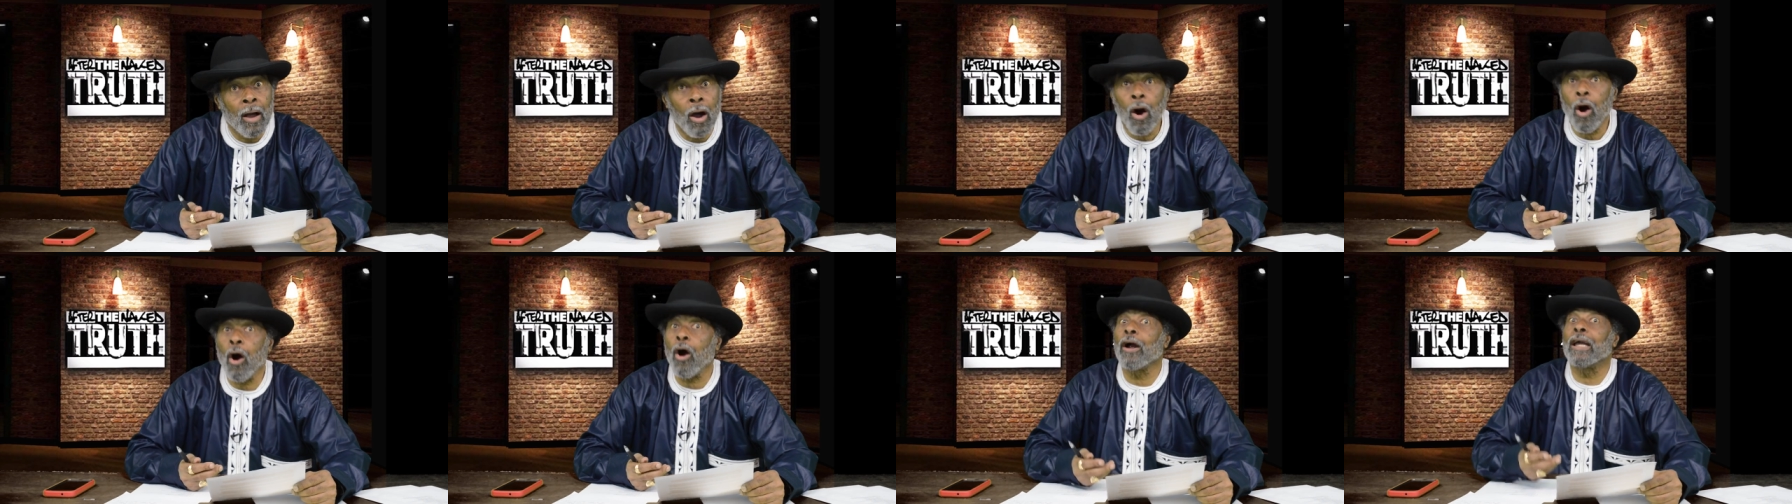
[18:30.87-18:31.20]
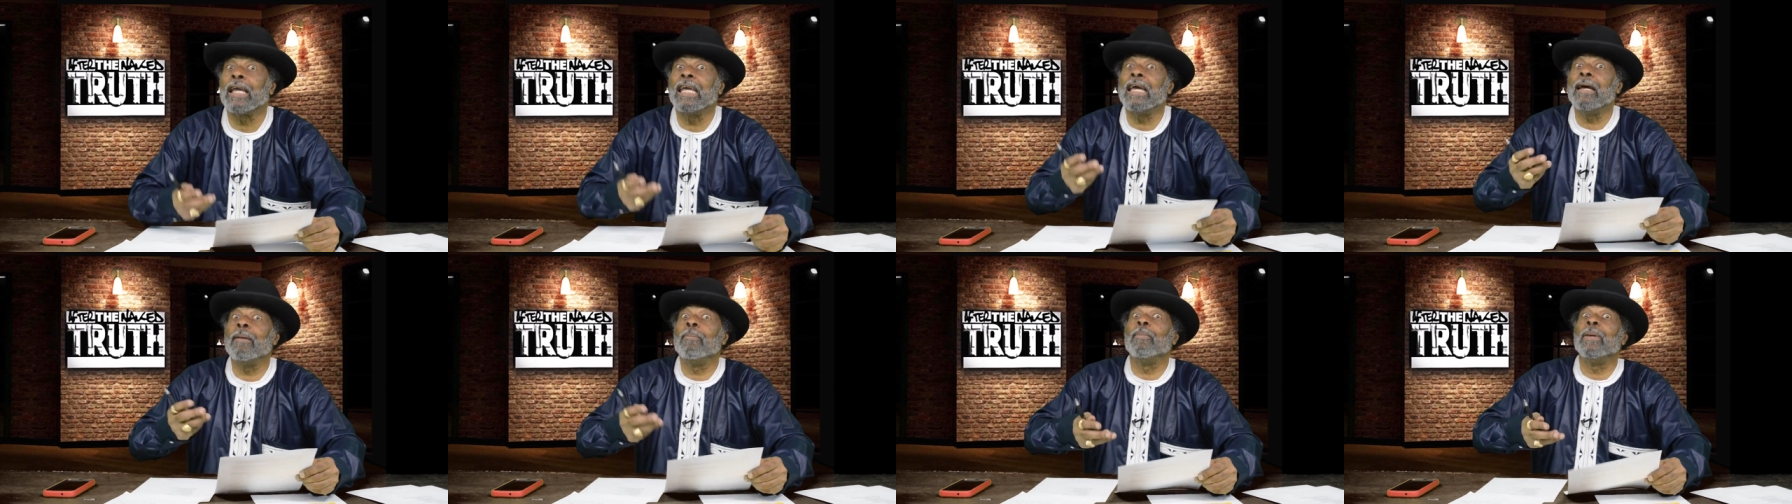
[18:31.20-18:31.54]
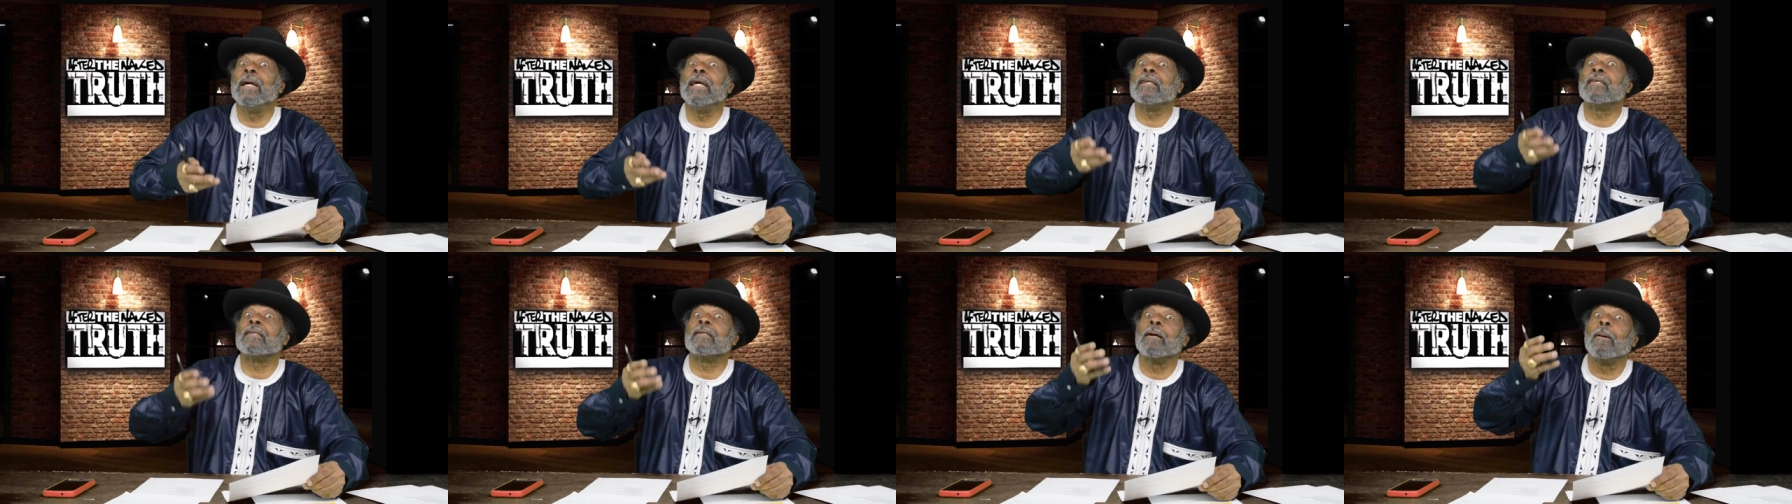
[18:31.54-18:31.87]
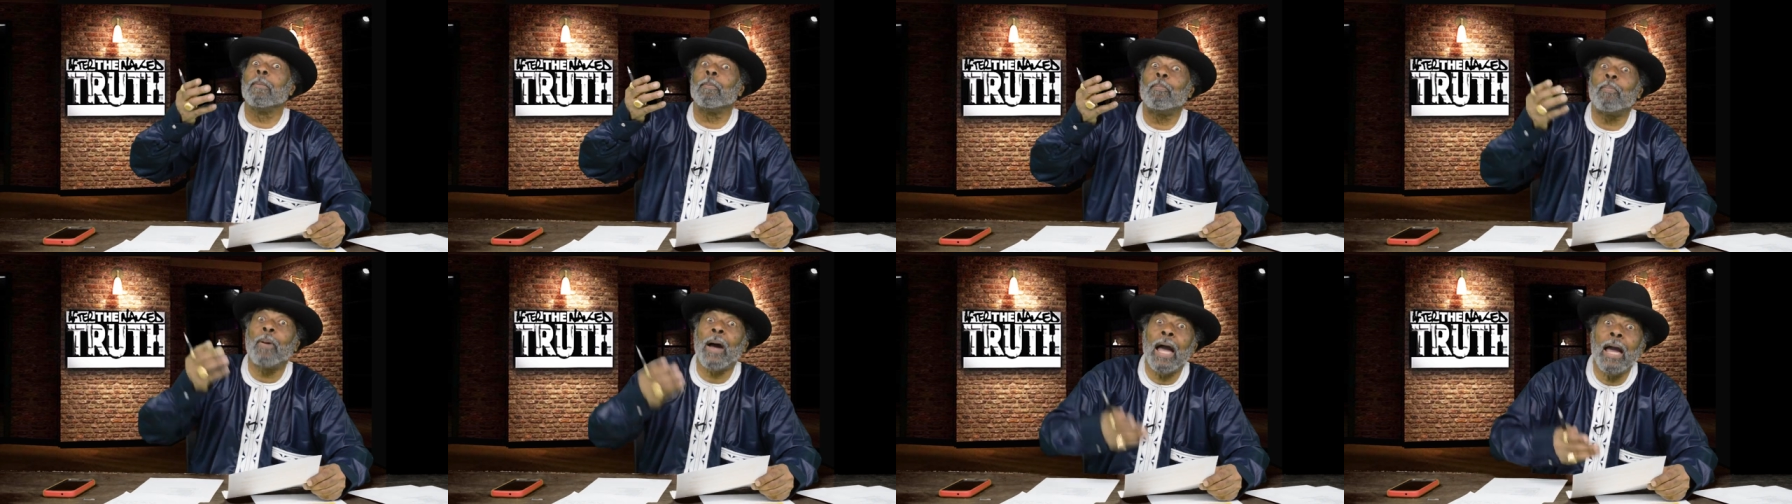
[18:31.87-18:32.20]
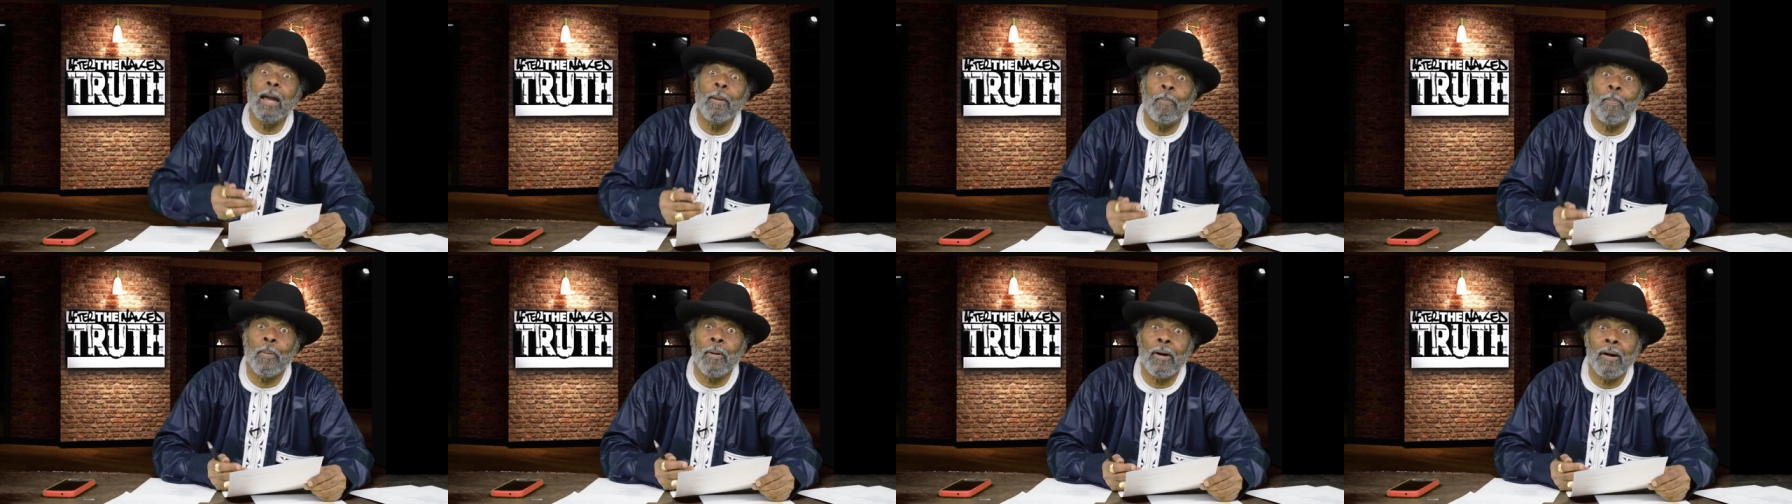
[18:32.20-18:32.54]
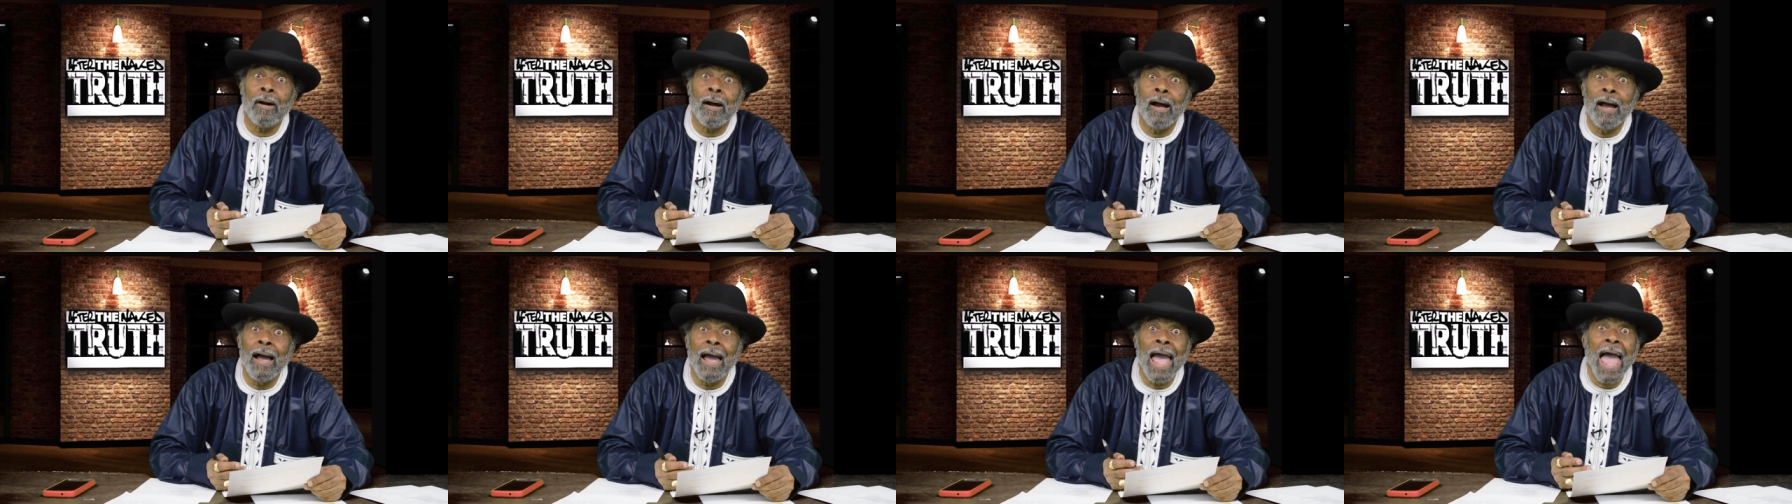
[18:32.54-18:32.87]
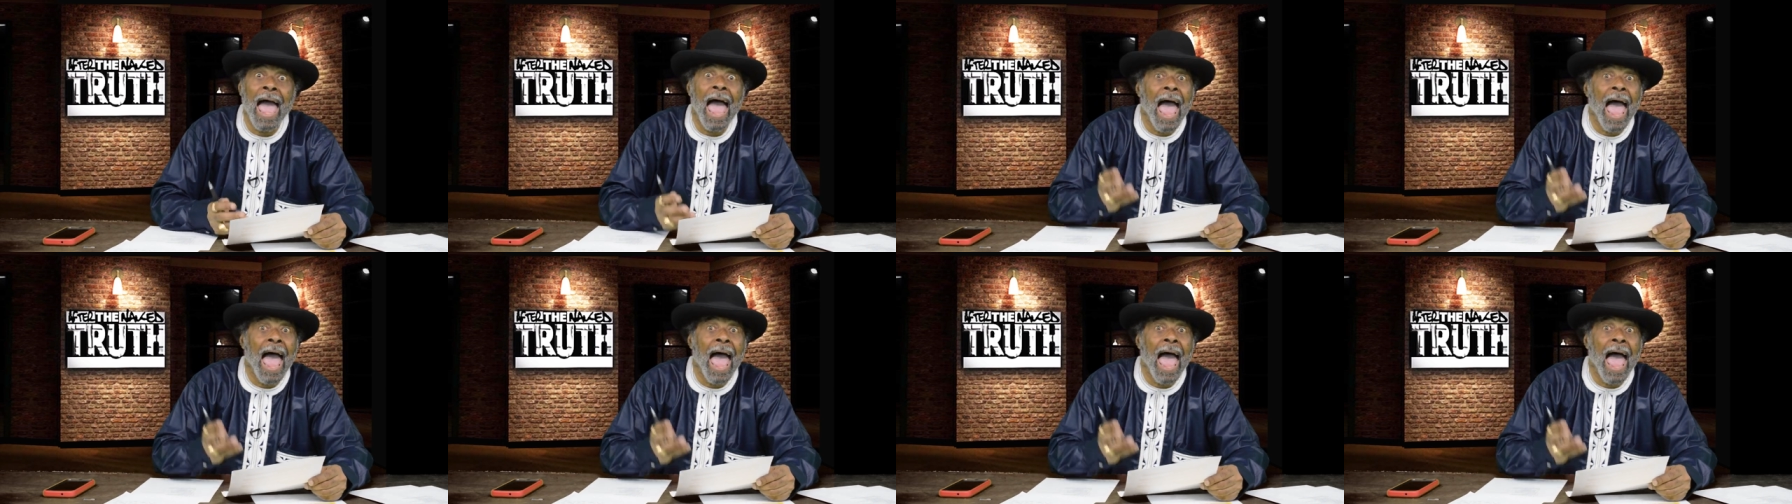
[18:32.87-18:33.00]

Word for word: or give me some paper